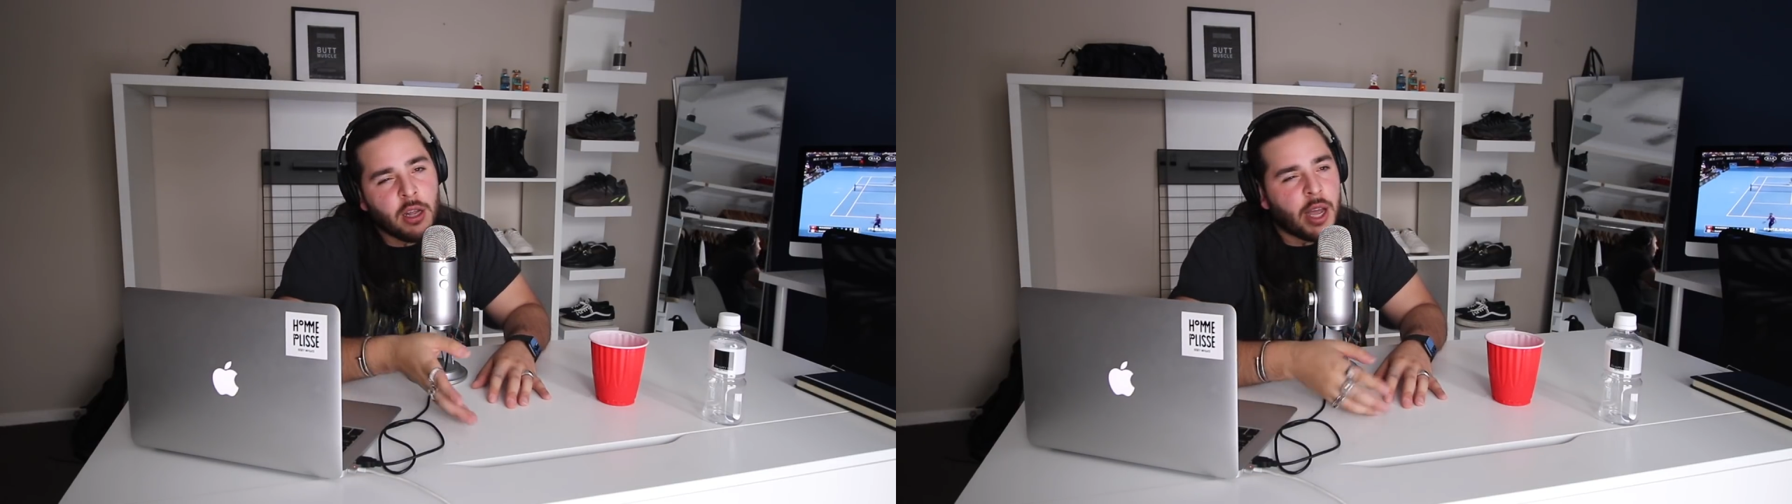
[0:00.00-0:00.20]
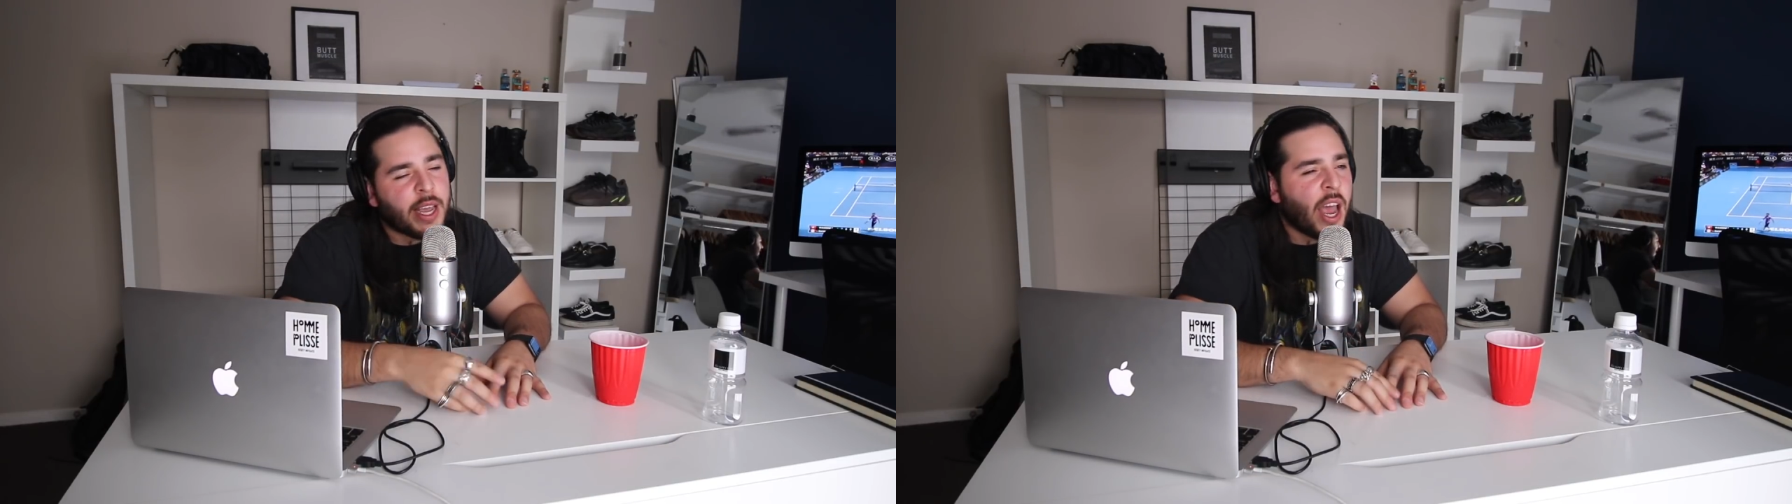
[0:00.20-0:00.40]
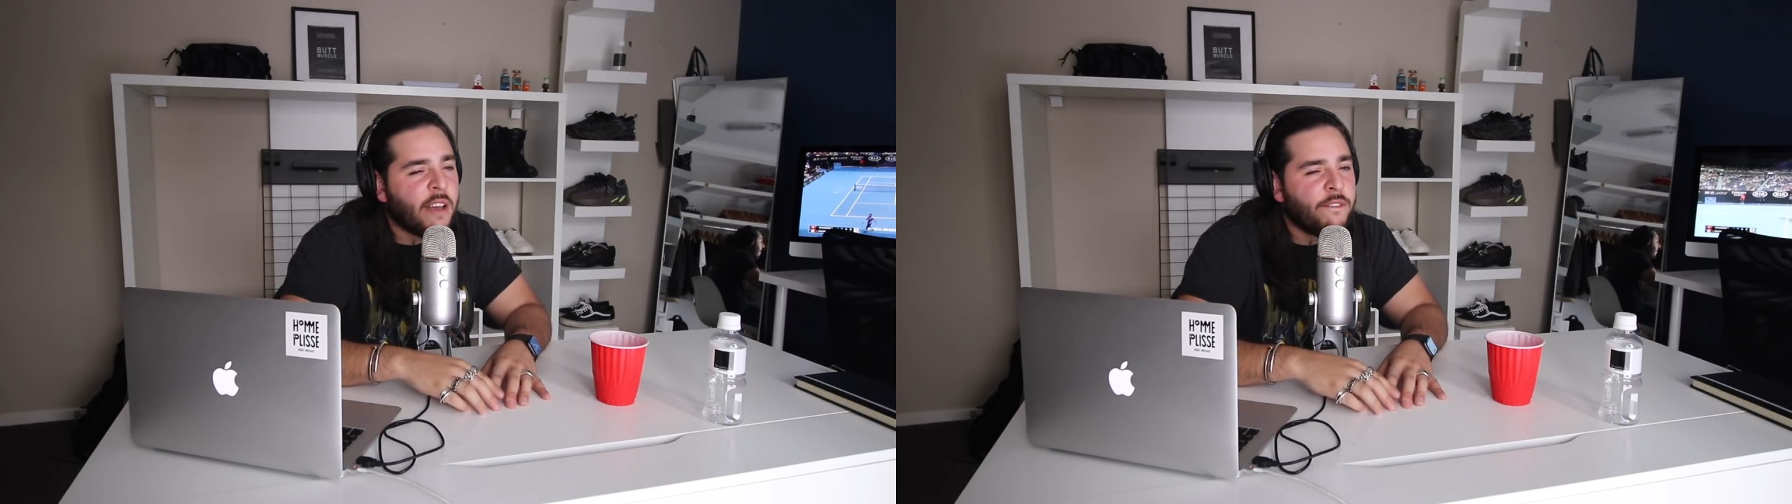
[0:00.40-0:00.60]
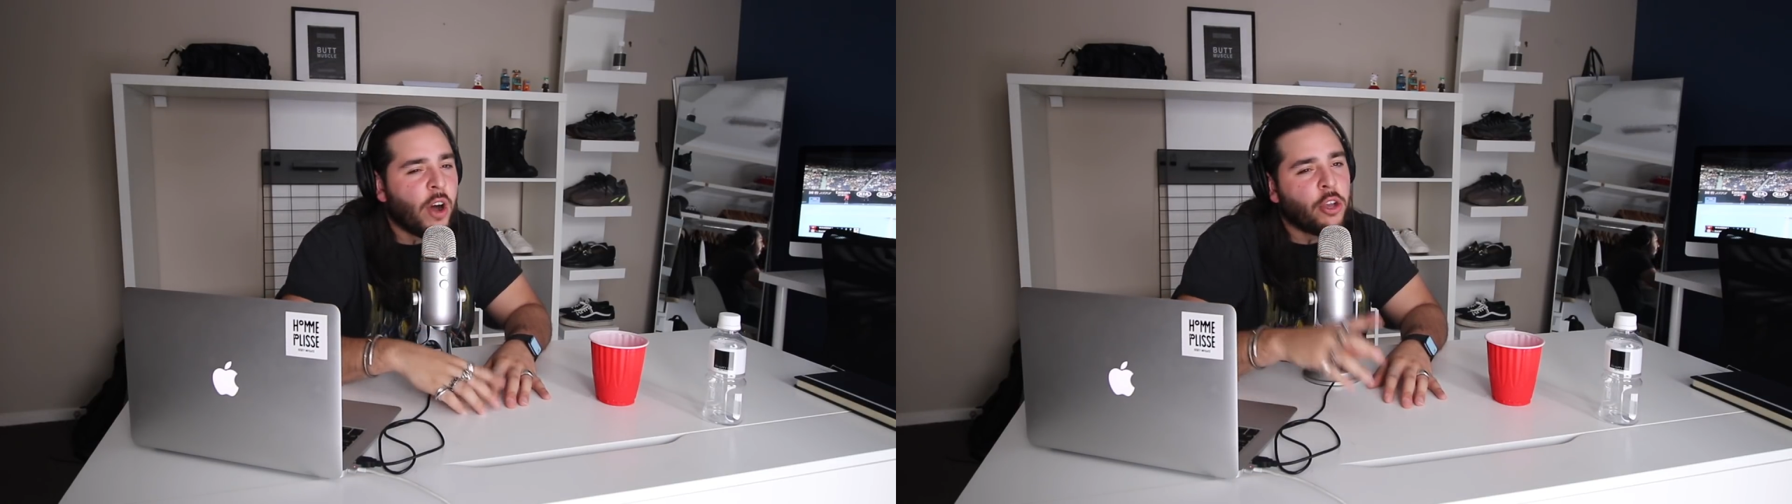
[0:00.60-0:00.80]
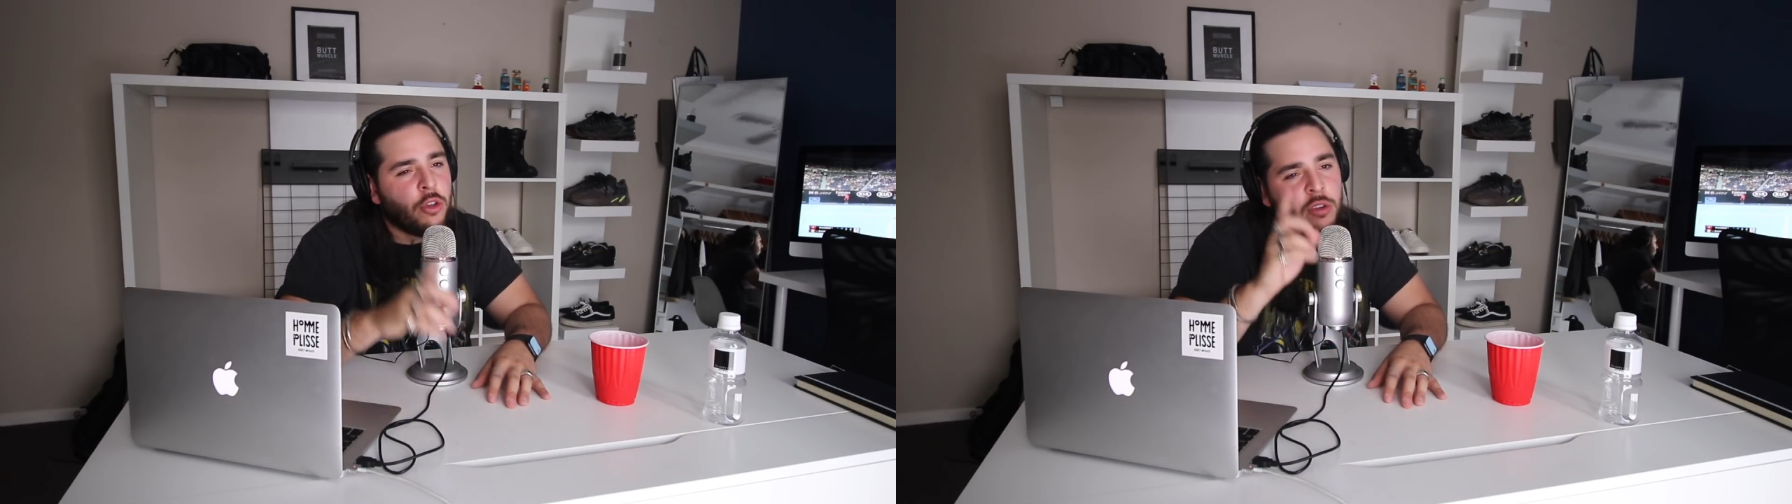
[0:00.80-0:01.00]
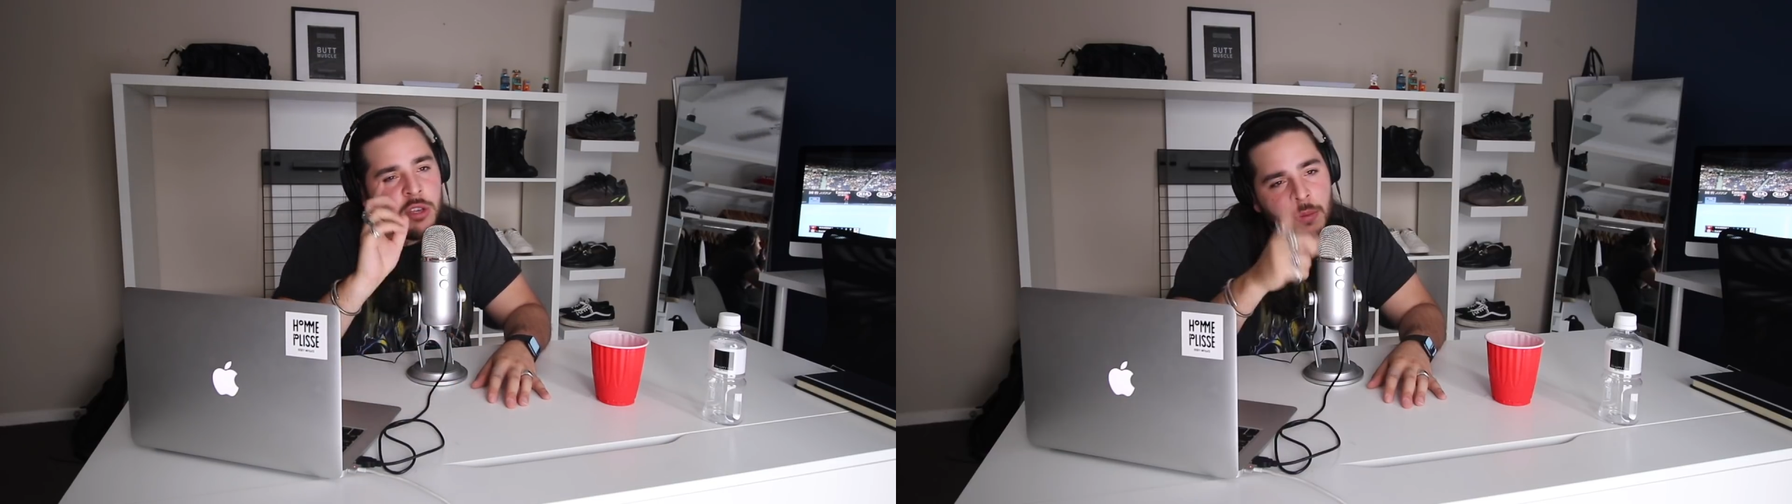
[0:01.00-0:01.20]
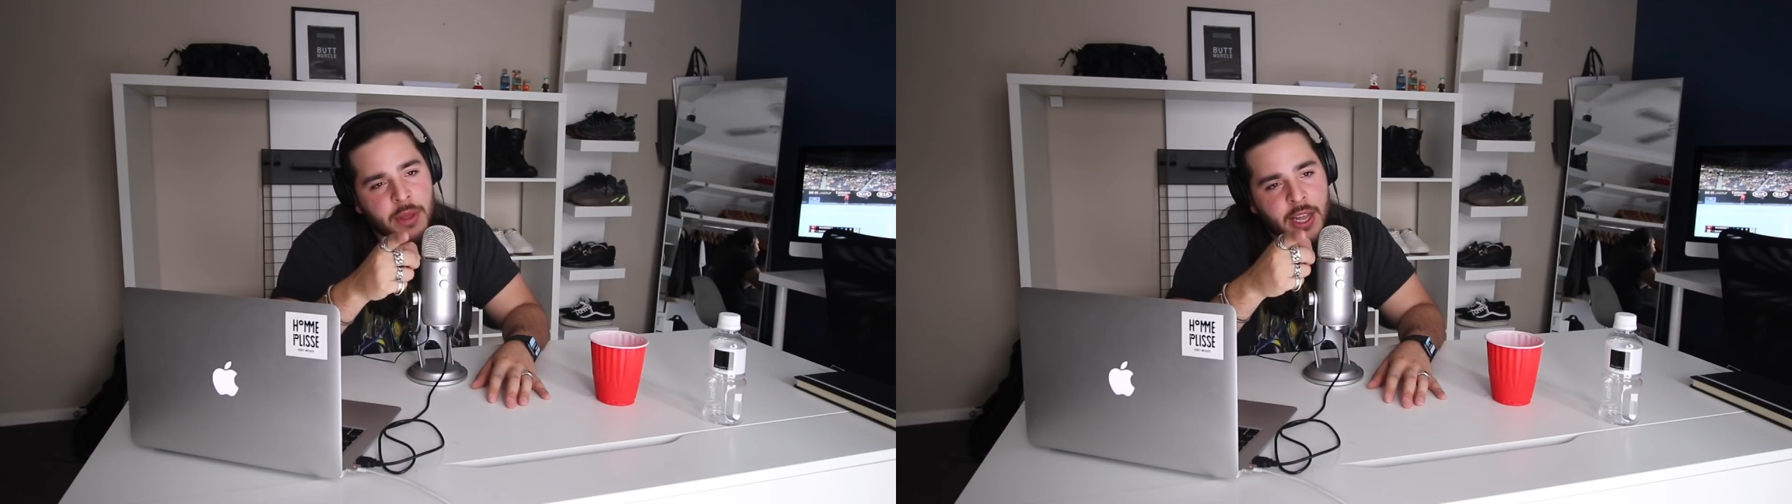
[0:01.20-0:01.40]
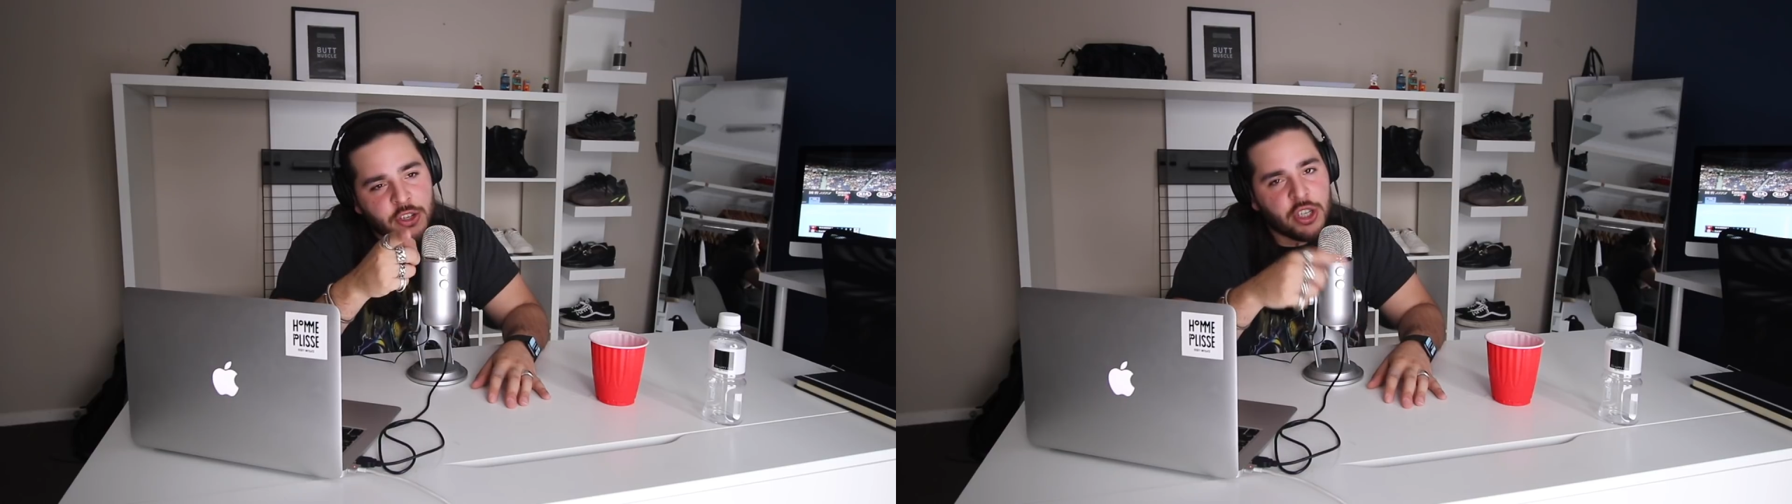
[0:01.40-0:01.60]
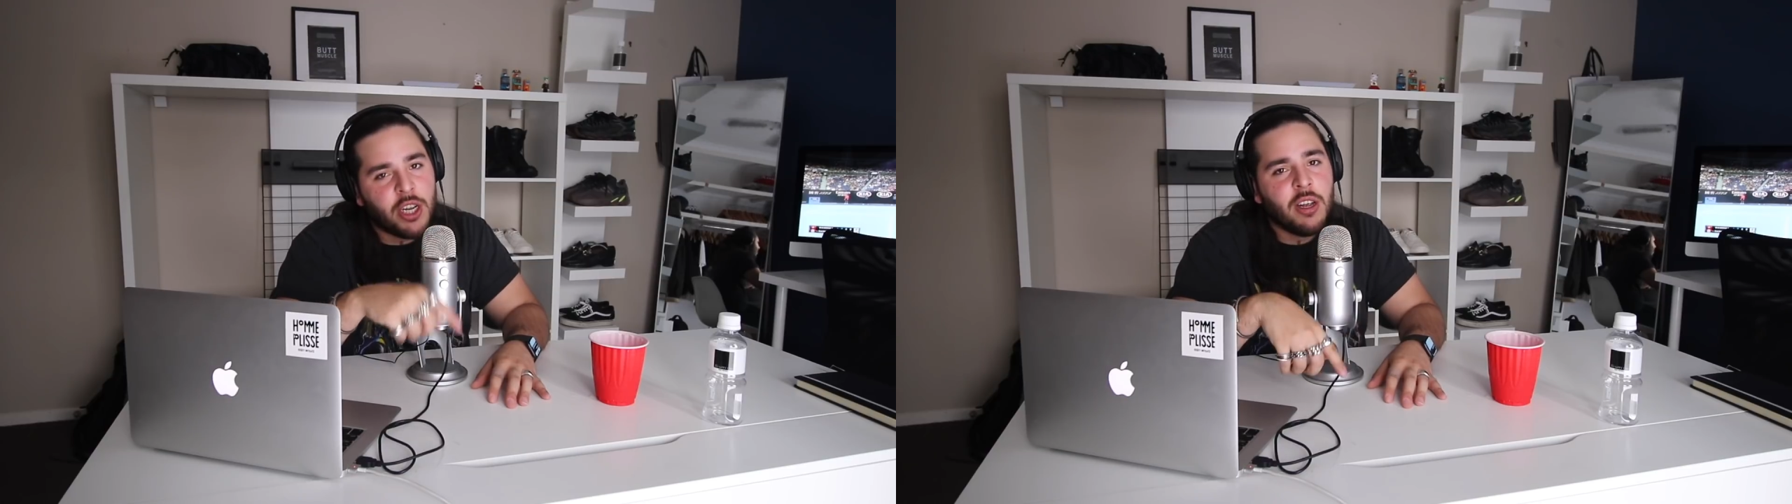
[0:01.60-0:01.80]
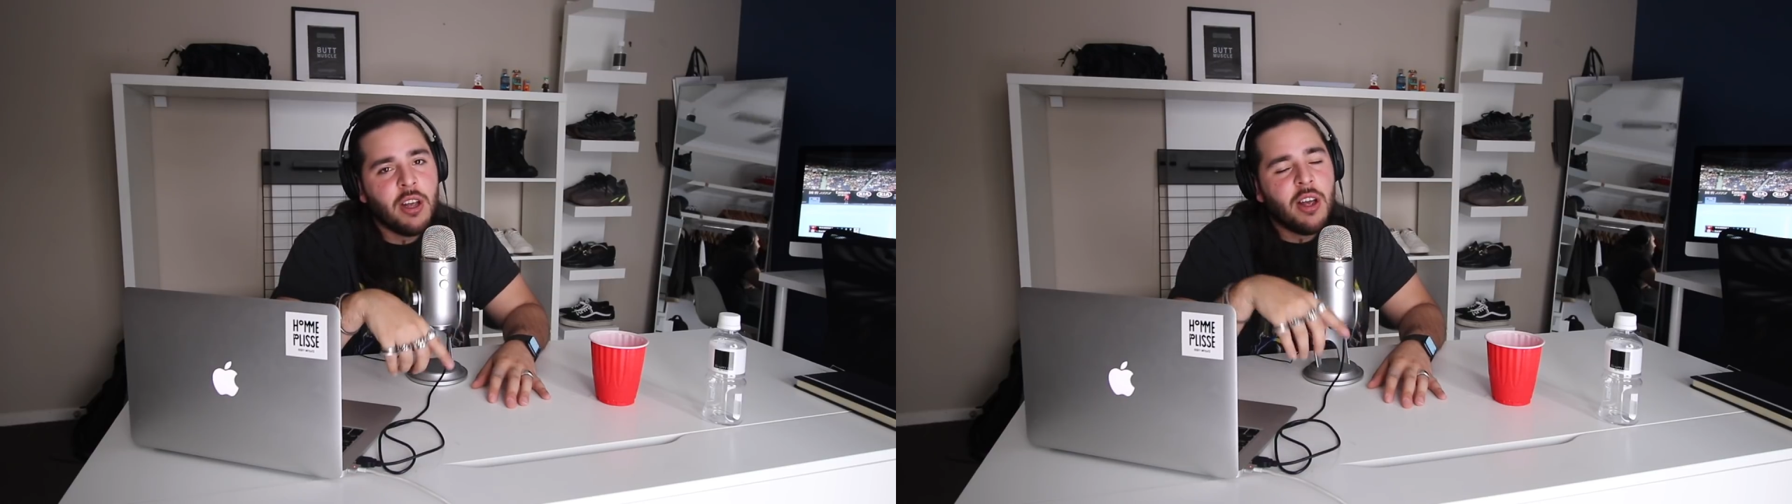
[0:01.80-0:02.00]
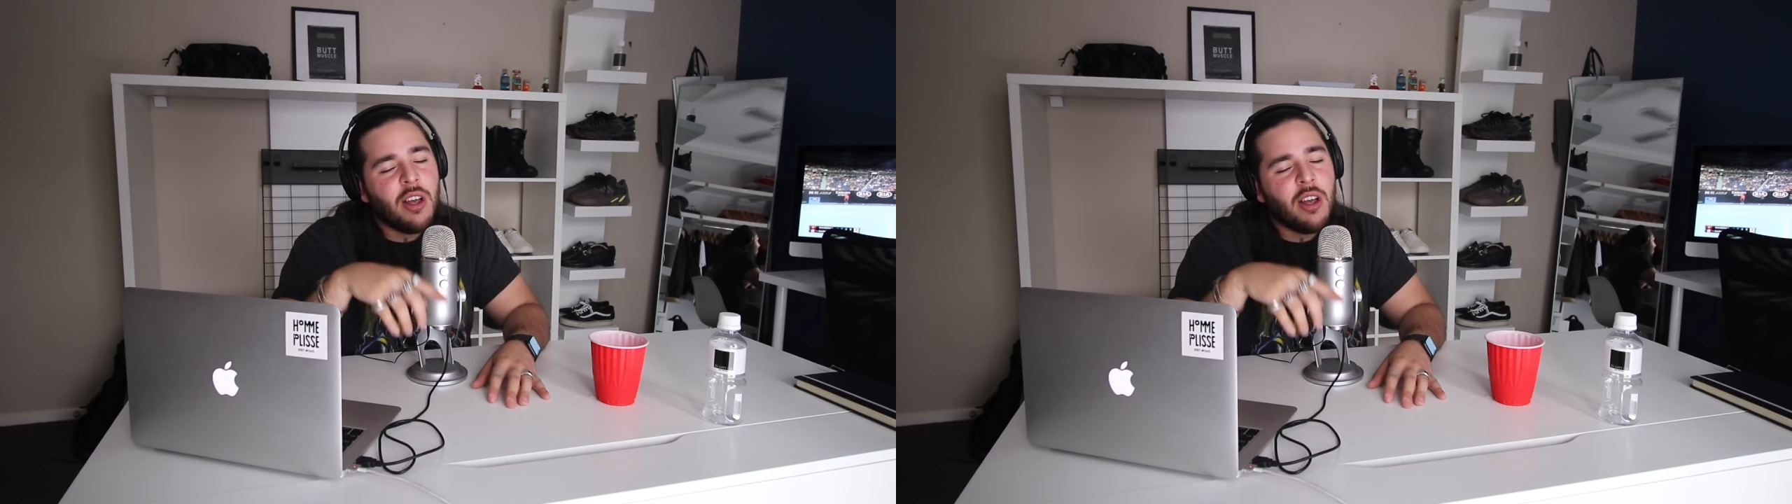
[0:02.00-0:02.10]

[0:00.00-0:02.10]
They're like, hey, fuck you, give me that shit.